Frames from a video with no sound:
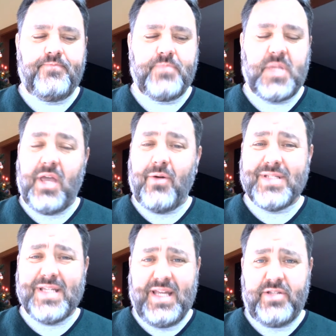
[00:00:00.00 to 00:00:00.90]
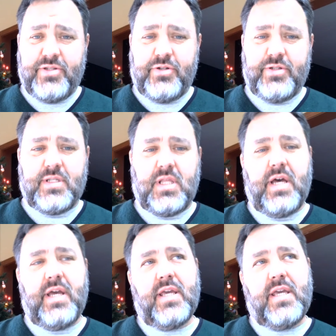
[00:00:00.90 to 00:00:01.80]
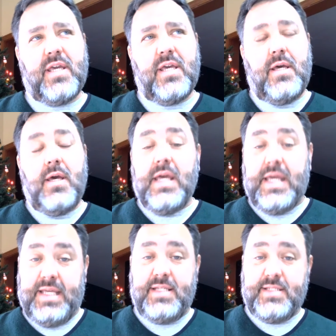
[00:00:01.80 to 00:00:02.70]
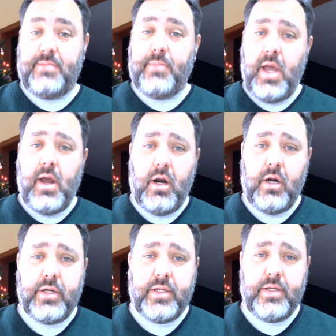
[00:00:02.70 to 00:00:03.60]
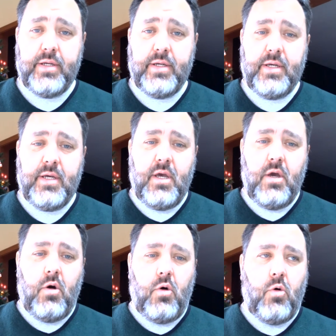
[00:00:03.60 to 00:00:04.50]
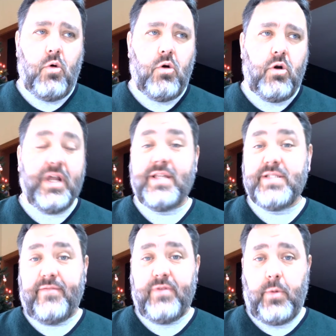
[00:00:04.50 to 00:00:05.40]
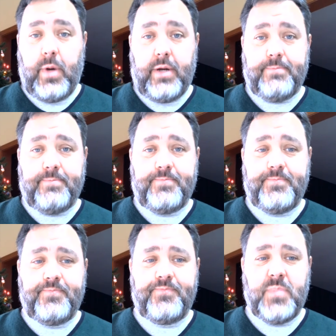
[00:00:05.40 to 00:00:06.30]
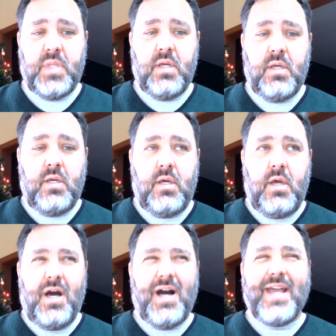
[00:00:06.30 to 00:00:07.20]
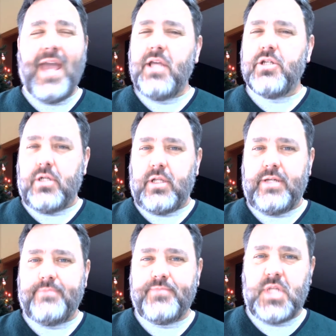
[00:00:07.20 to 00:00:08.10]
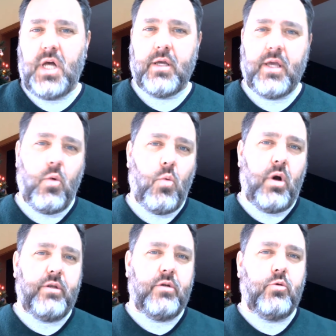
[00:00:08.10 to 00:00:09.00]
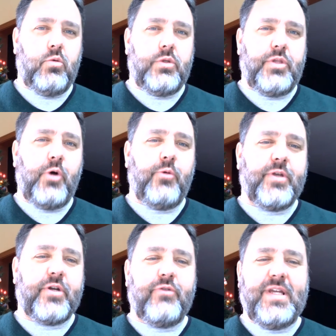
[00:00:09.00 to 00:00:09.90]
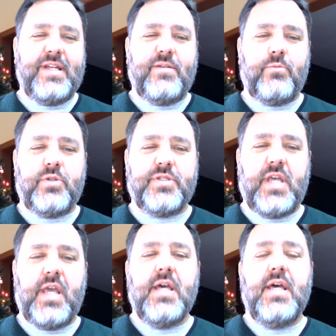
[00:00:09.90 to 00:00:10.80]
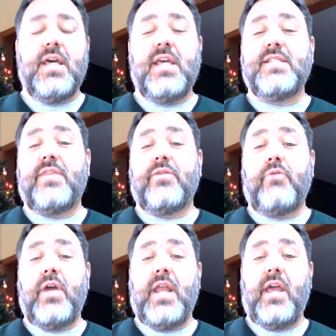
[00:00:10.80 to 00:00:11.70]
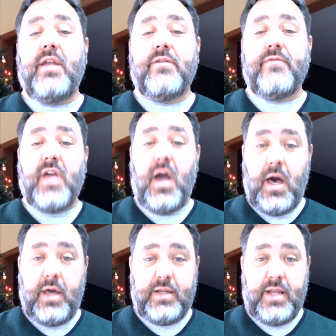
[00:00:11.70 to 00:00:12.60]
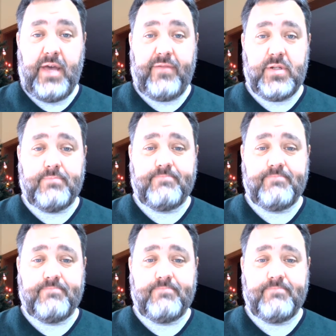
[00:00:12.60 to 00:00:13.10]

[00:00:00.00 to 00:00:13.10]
I always get answers like, he's in my heart, or he's everywhere. Occasionally, I'll get one who will know the creed and will say, he's at the right hand of God in heaven.